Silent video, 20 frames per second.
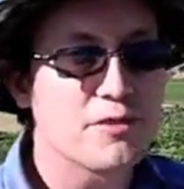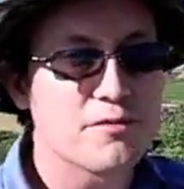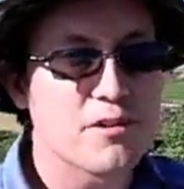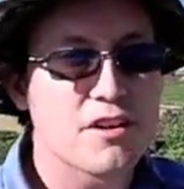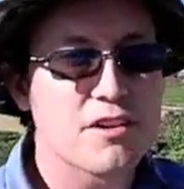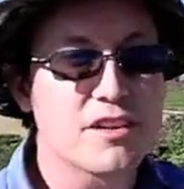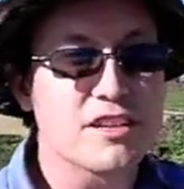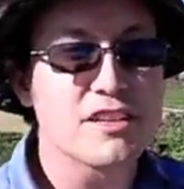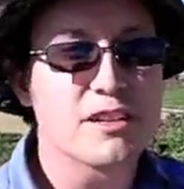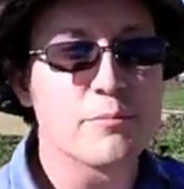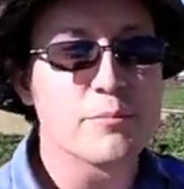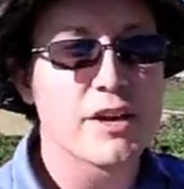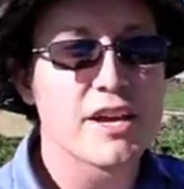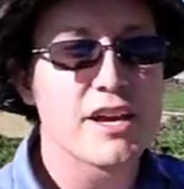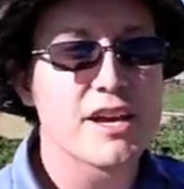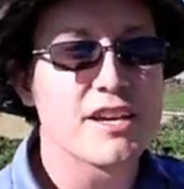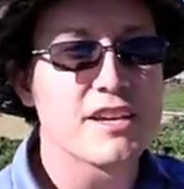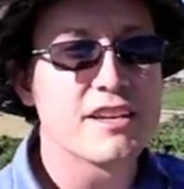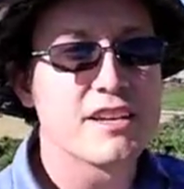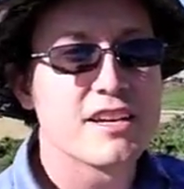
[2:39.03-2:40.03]
Larnaca
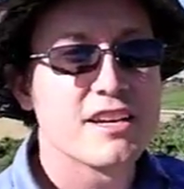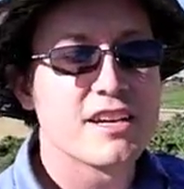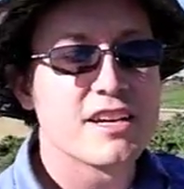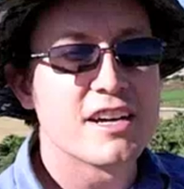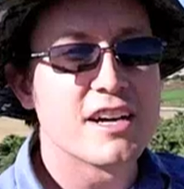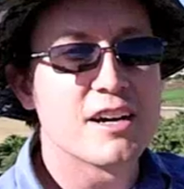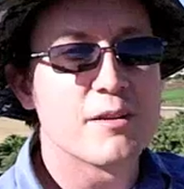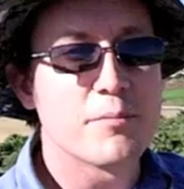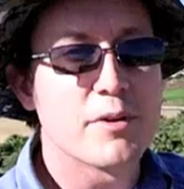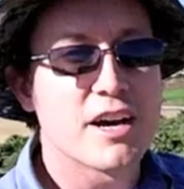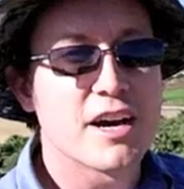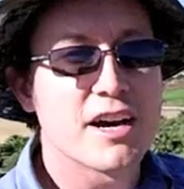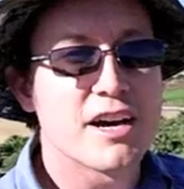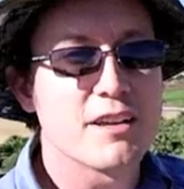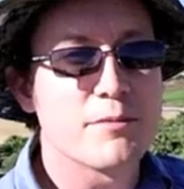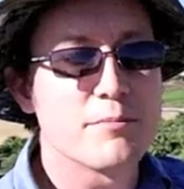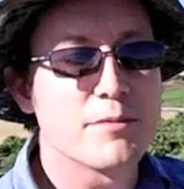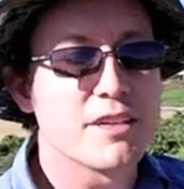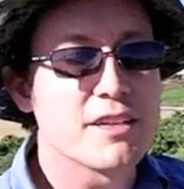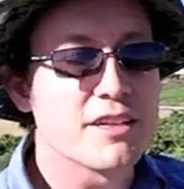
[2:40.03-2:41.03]
Bay
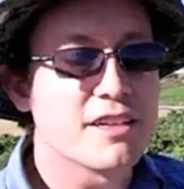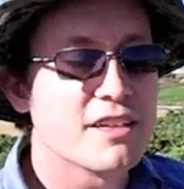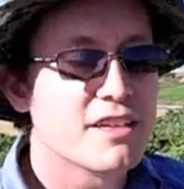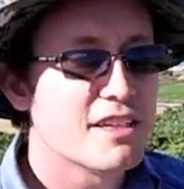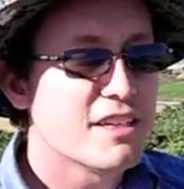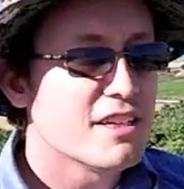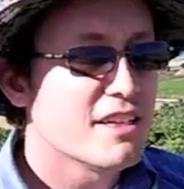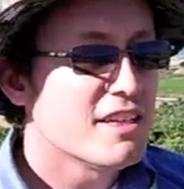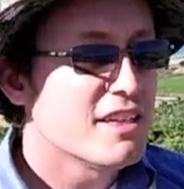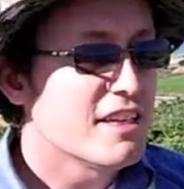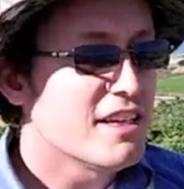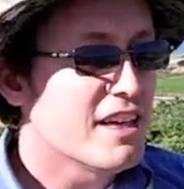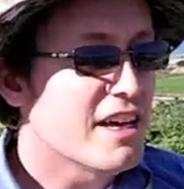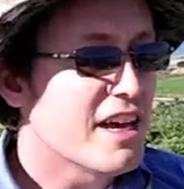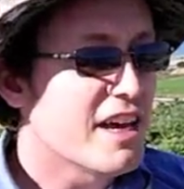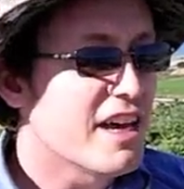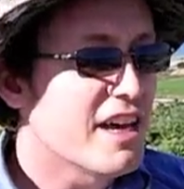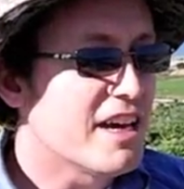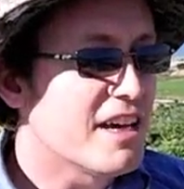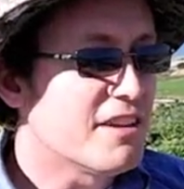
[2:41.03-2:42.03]
behind me.
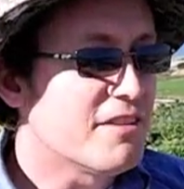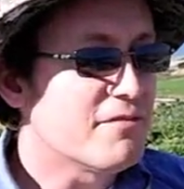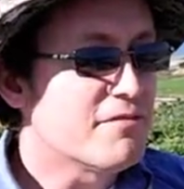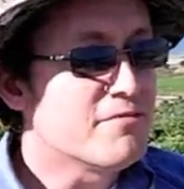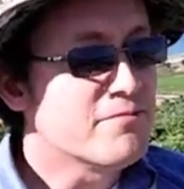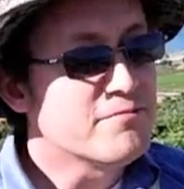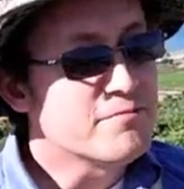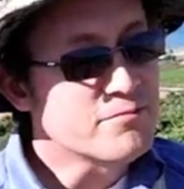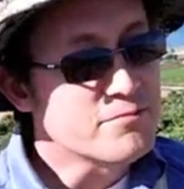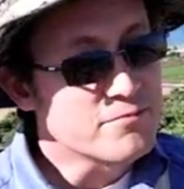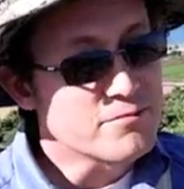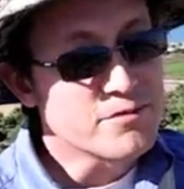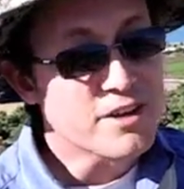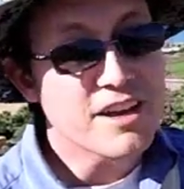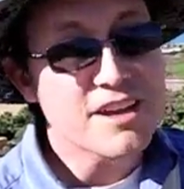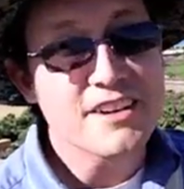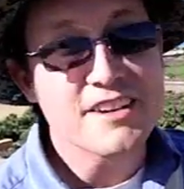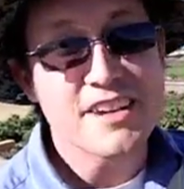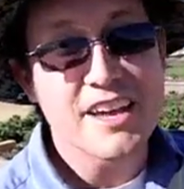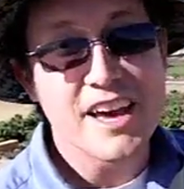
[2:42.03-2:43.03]
And
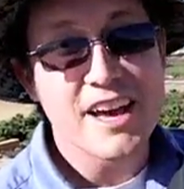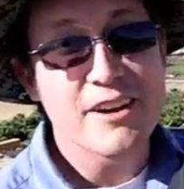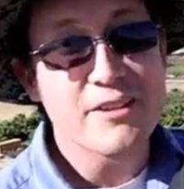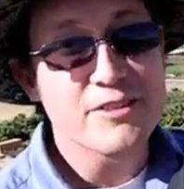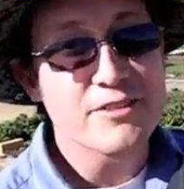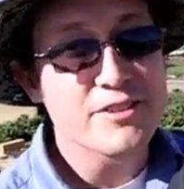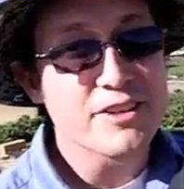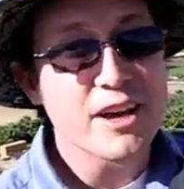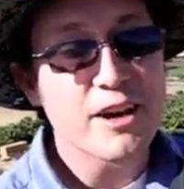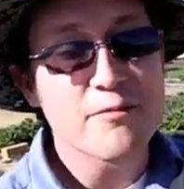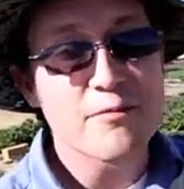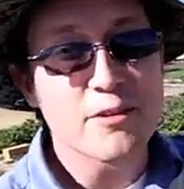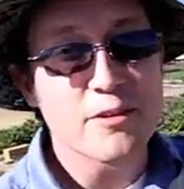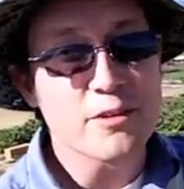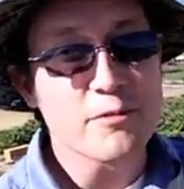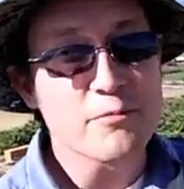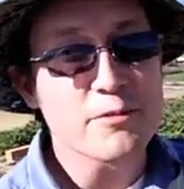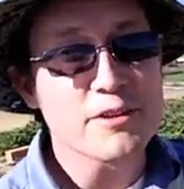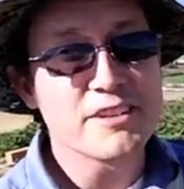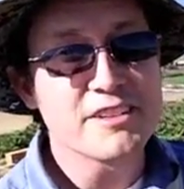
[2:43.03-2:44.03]
right now it's not
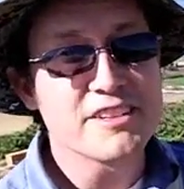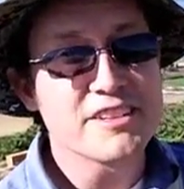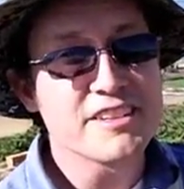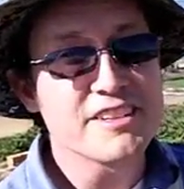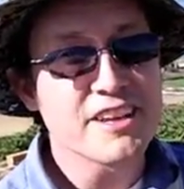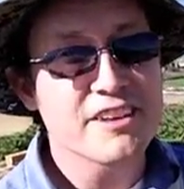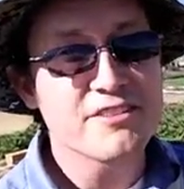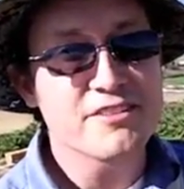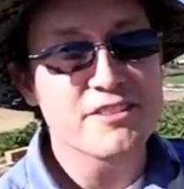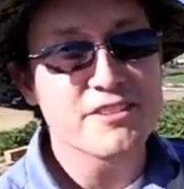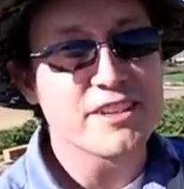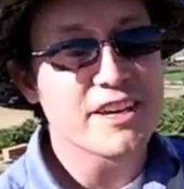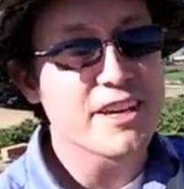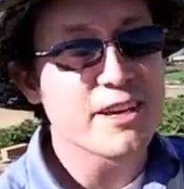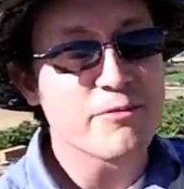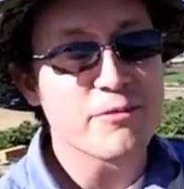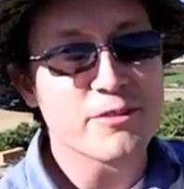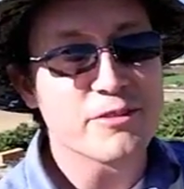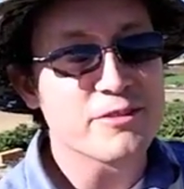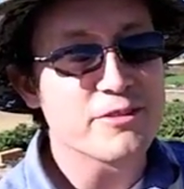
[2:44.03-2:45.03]
very windy. Yesterday
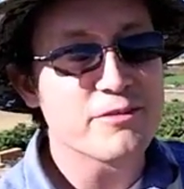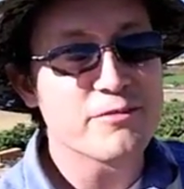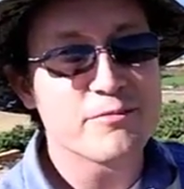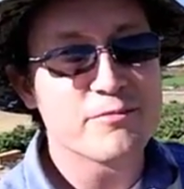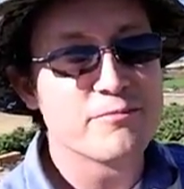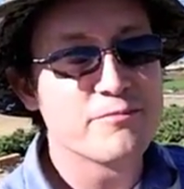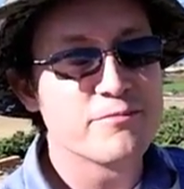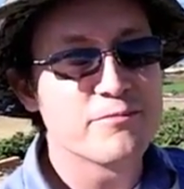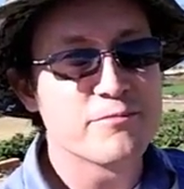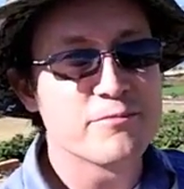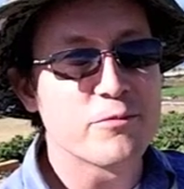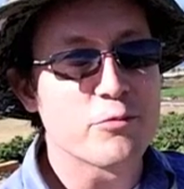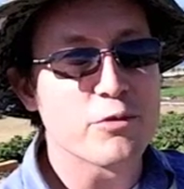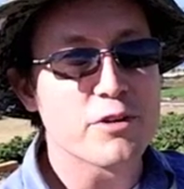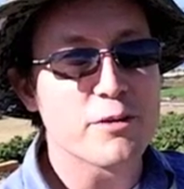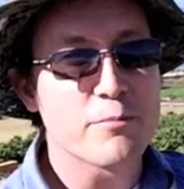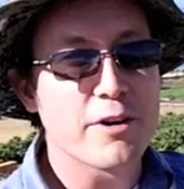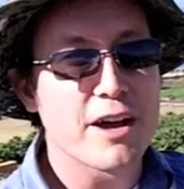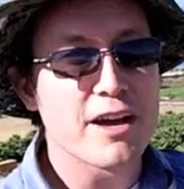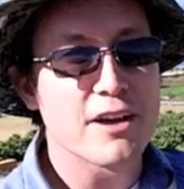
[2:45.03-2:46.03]
it was
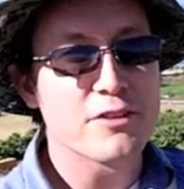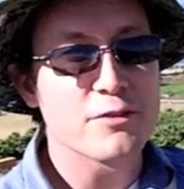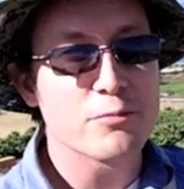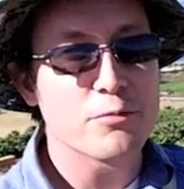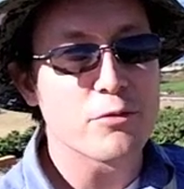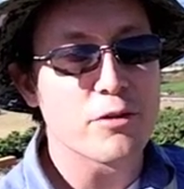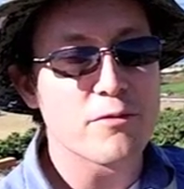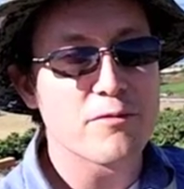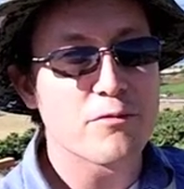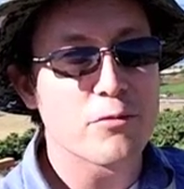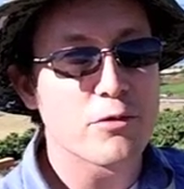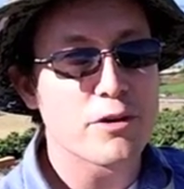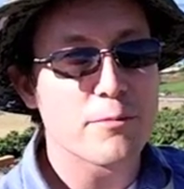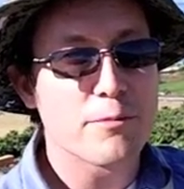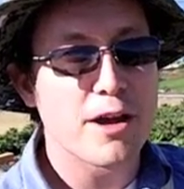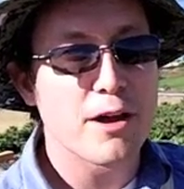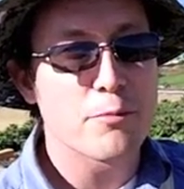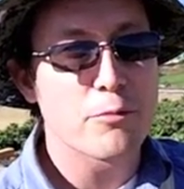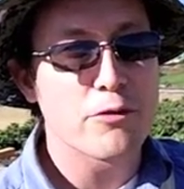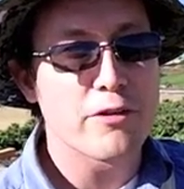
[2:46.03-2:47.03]
40 mile
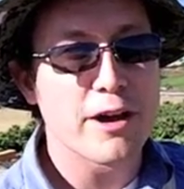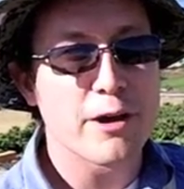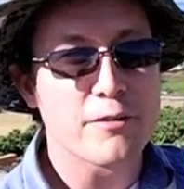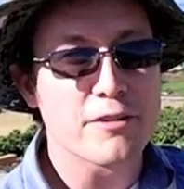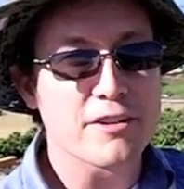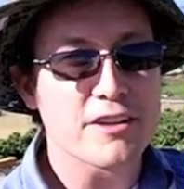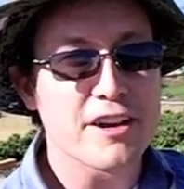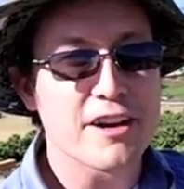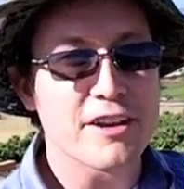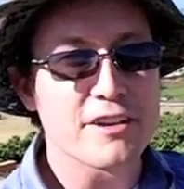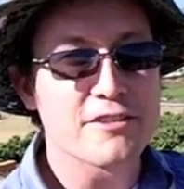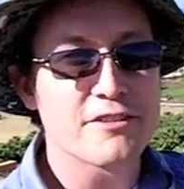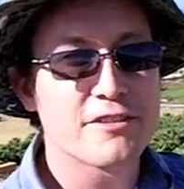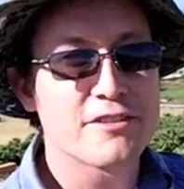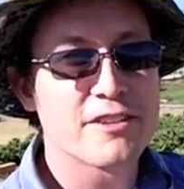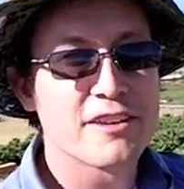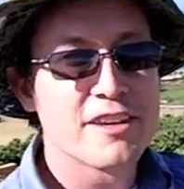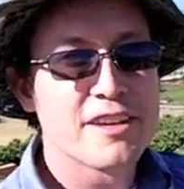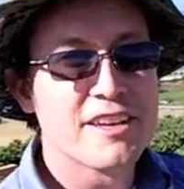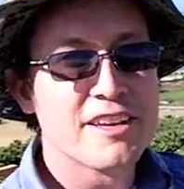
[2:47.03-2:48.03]
per hour
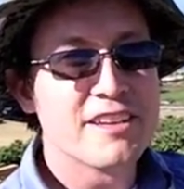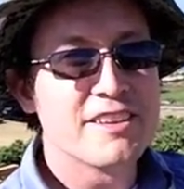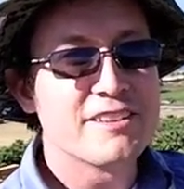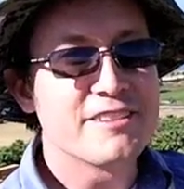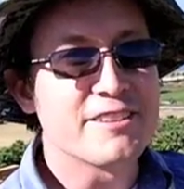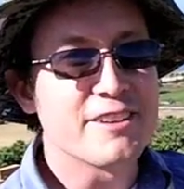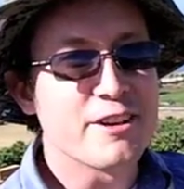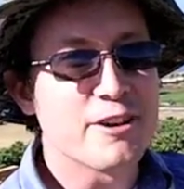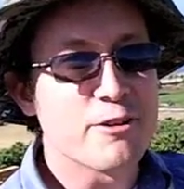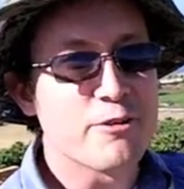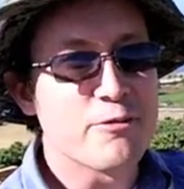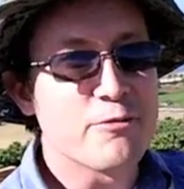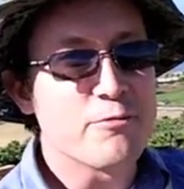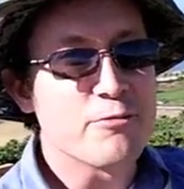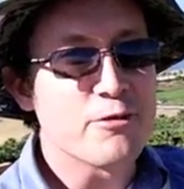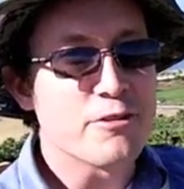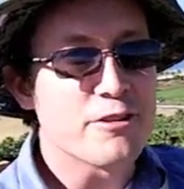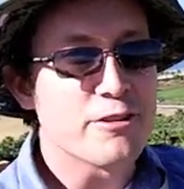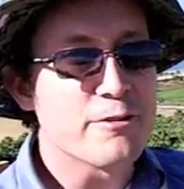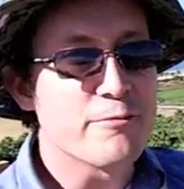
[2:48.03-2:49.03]
gusts. So
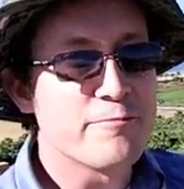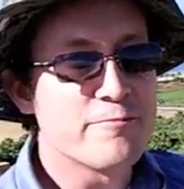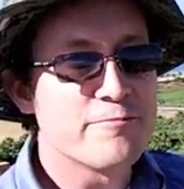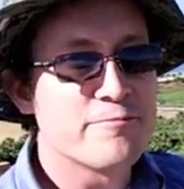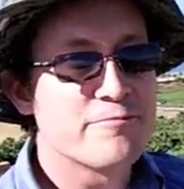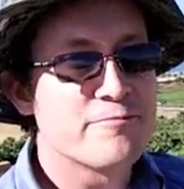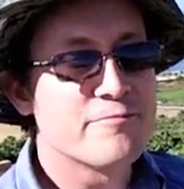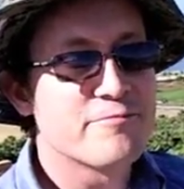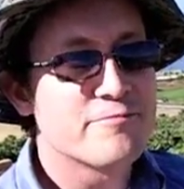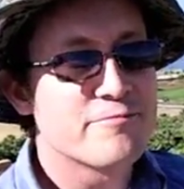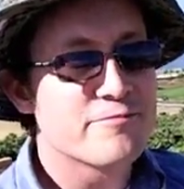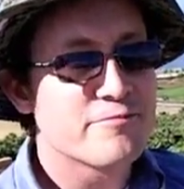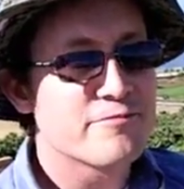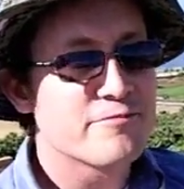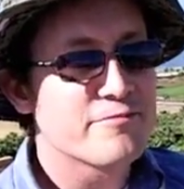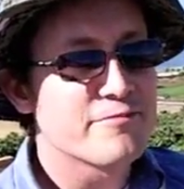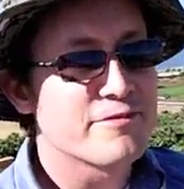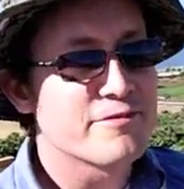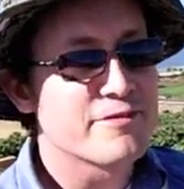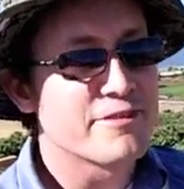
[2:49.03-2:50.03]

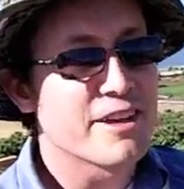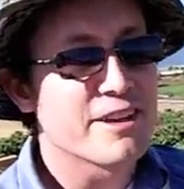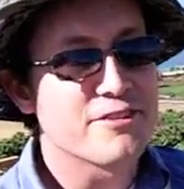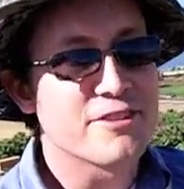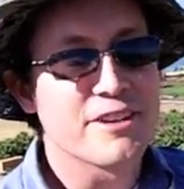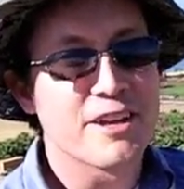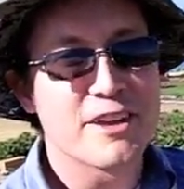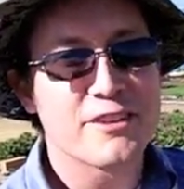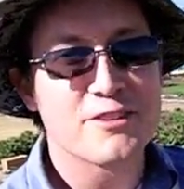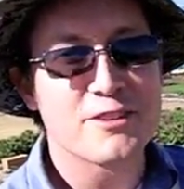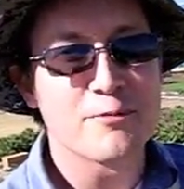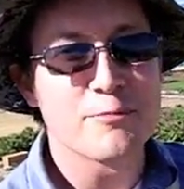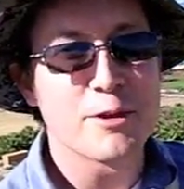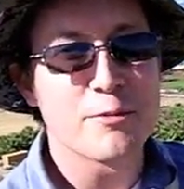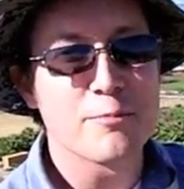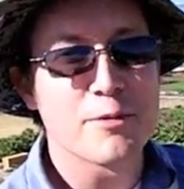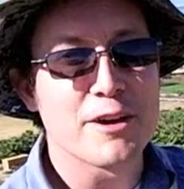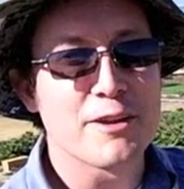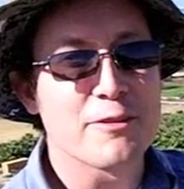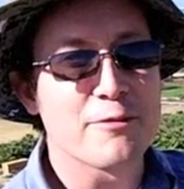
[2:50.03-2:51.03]
that's an estimate,
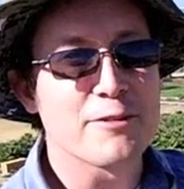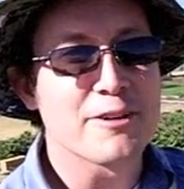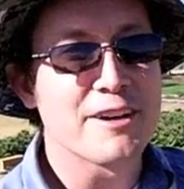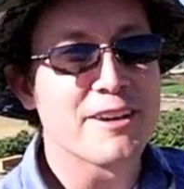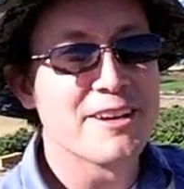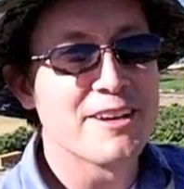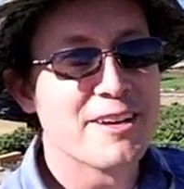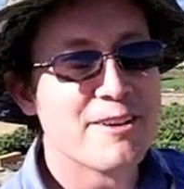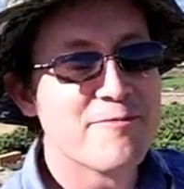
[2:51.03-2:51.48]
by the way.